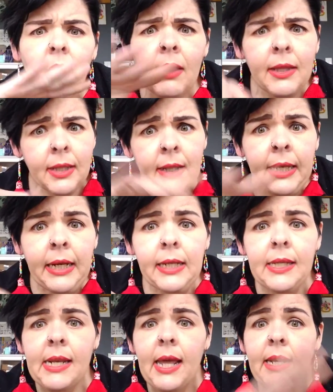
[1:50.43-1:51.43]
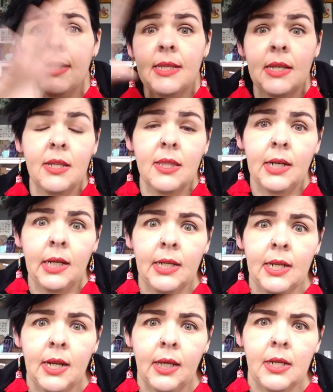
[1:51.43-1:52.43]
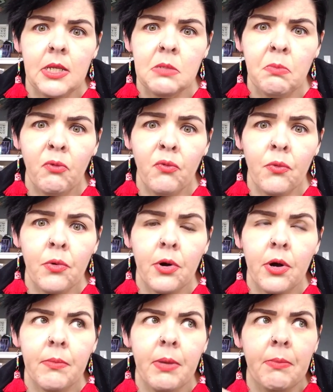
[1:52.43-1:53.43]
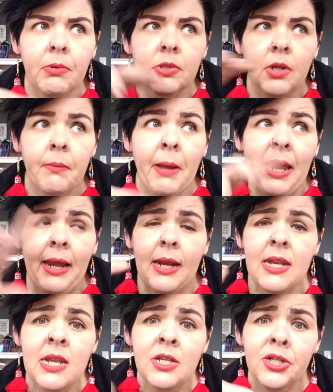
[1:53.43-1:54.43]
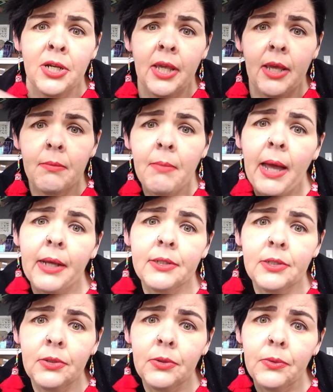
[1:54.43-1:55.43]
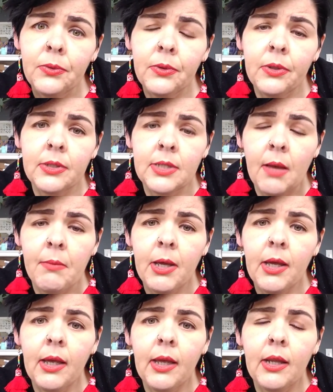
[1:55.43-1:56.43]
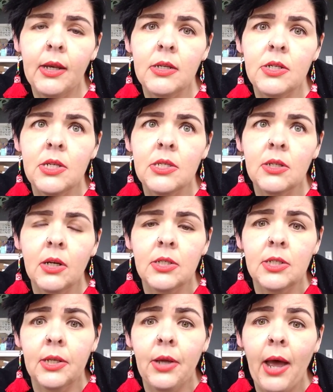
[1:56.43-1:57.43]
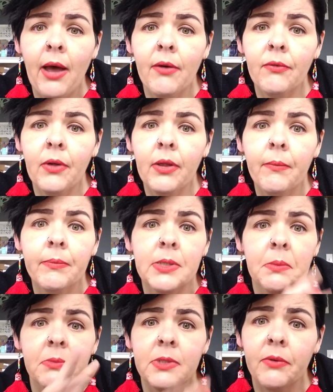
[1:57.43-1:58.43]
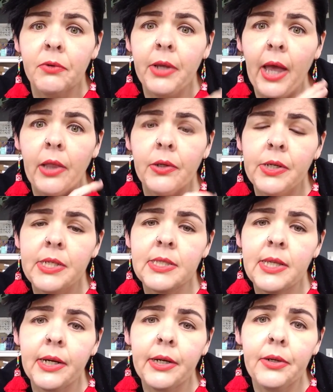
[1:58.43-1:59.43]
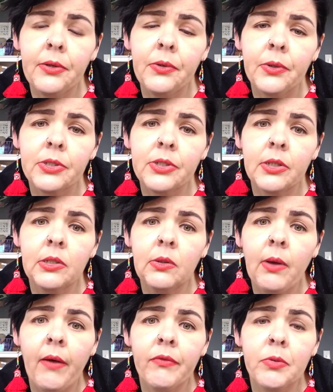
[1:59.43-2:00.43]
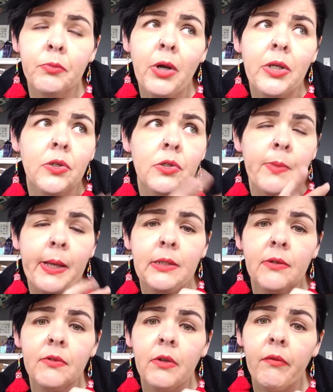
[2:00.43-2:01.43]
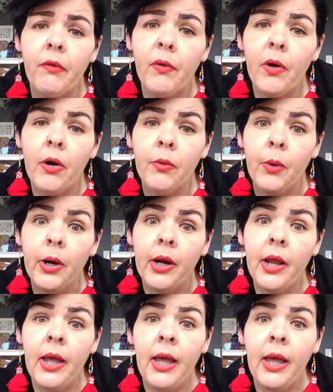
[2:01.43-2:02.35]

like the late 1980s into the 1990s, before people start paying attention again back to Kusama, and she starts to have several galleries there in New York start to have some retrospectives of her work,